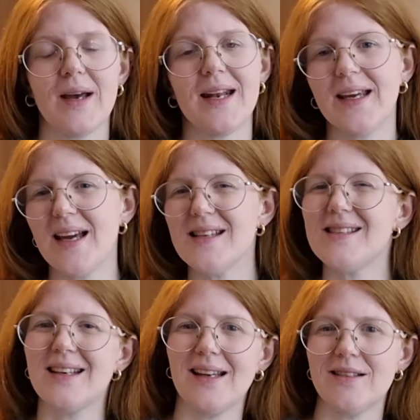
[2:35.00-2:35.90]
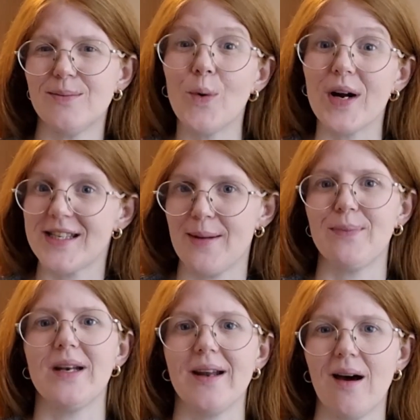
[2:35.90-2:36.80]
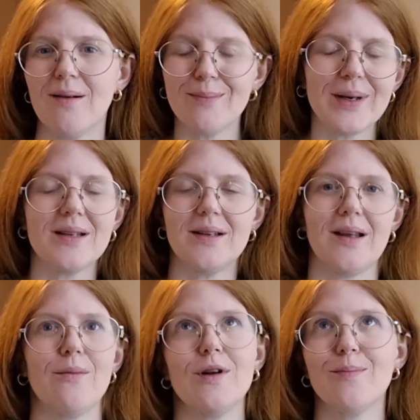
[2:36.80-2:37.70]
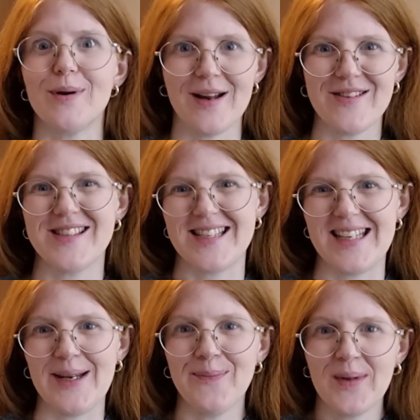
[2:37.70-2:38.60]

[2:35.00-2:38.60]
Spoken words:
And I guess it's more accepted now, because again, we don't pronounce the D.